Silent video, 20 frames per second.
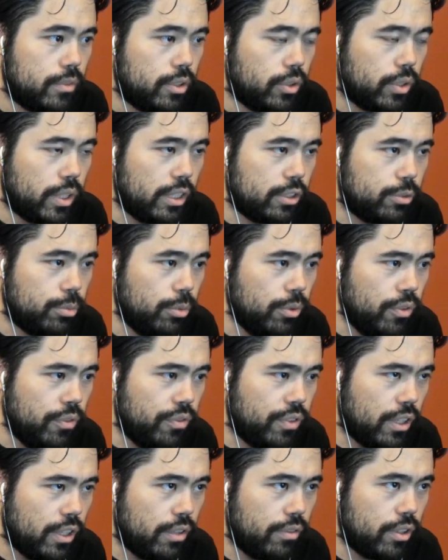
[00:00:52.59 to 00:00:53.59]
Okay, he's moving
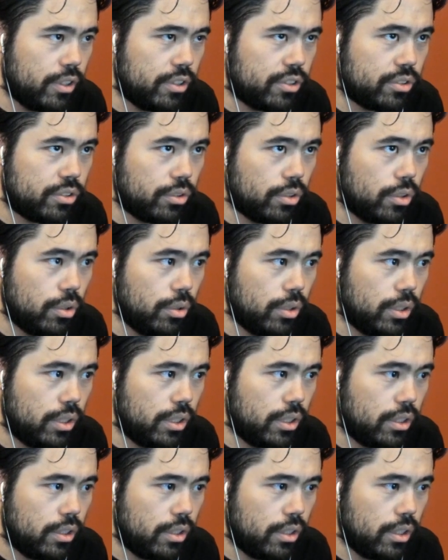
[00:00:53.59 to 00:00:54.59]
very, very slowly
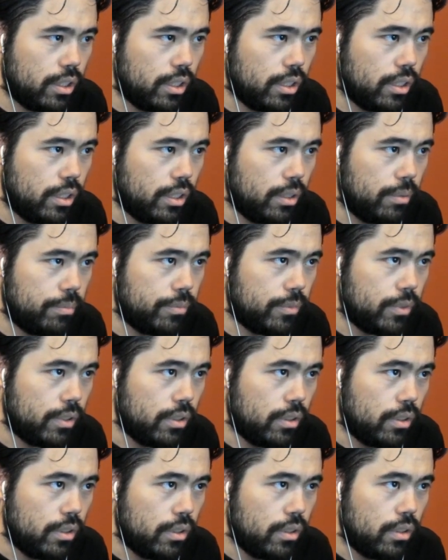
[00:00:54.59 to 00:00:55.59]
here. Um,
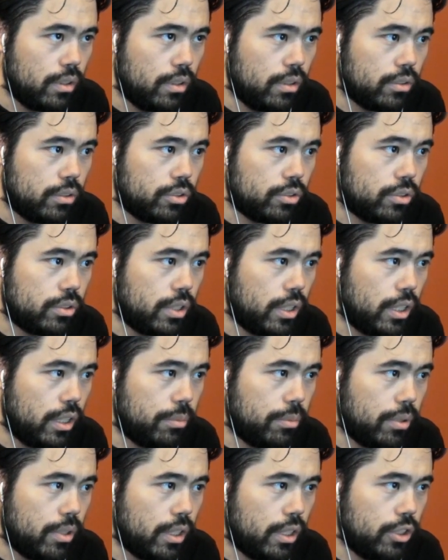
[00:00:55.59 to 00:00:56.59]
let's
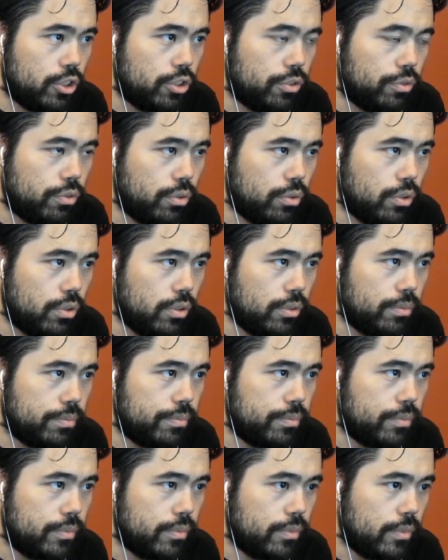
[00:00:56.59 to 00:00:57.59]
take, play knight g4.
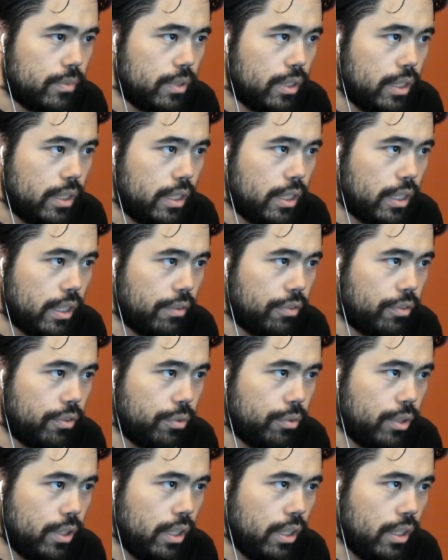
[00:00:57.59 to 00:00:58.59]
Hit
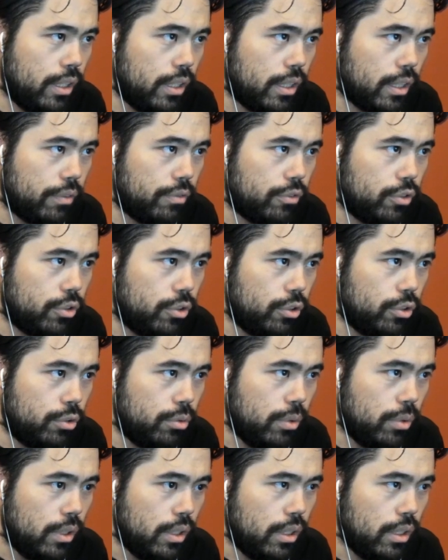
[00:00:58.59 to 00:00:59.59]
f3, hit
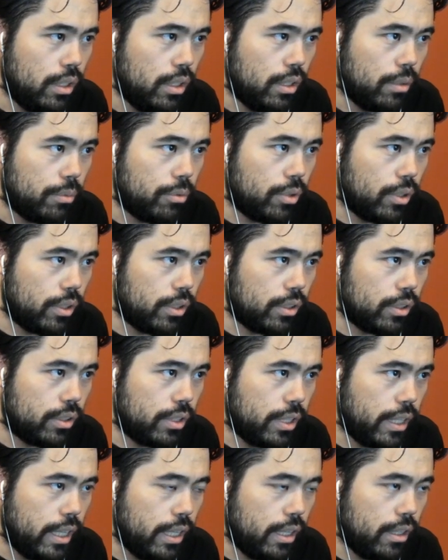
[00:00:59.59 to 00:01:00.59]
f2. Threatening to
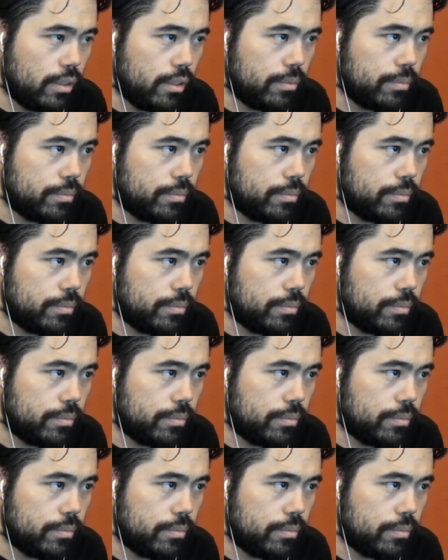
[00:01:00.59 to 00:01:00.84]
take.